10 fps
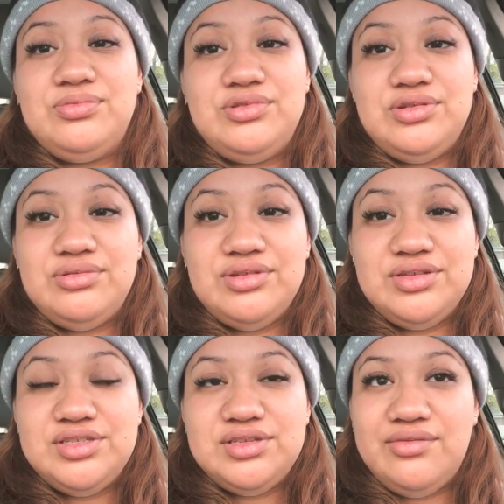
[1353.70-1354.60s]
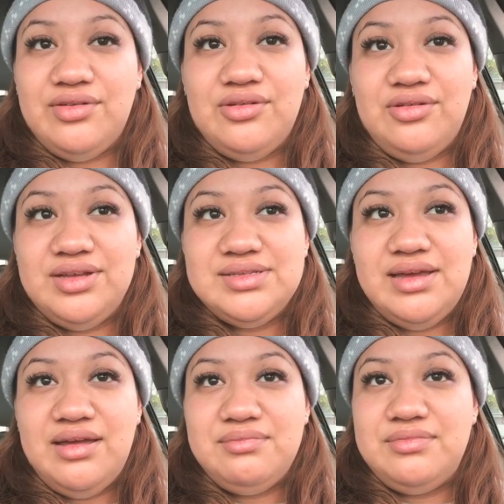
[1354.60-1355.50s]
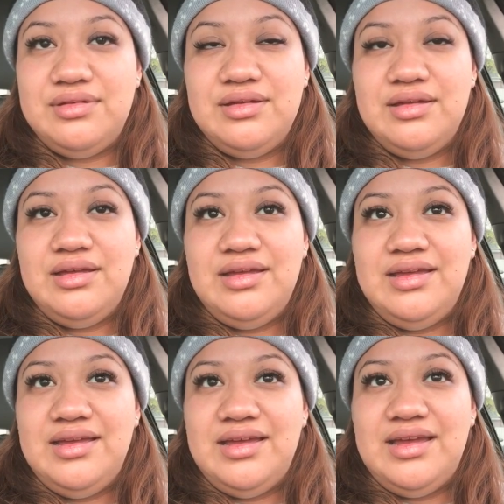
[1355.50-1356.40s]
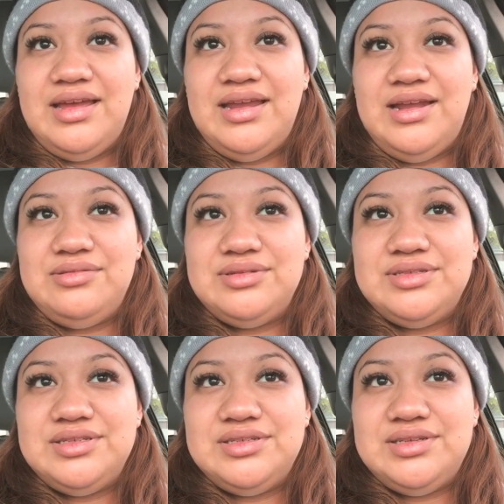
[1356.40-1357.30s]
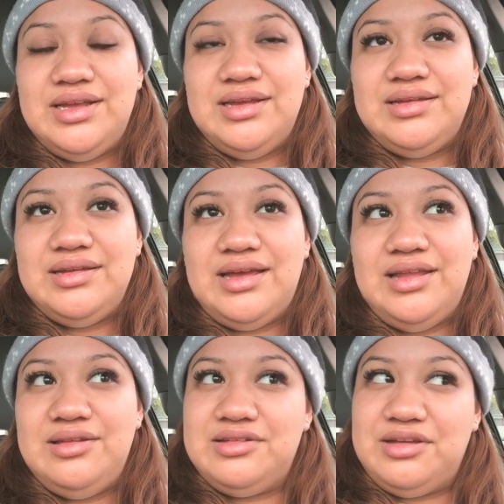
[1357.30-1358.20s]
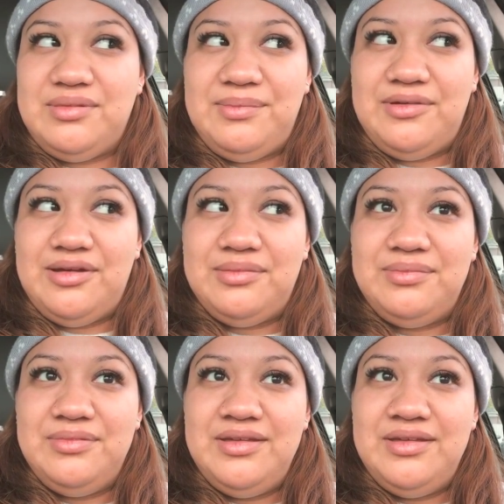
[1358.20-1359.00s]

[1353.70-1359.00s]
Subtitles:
do a cervical exam. And I was just like, I looked at my mom,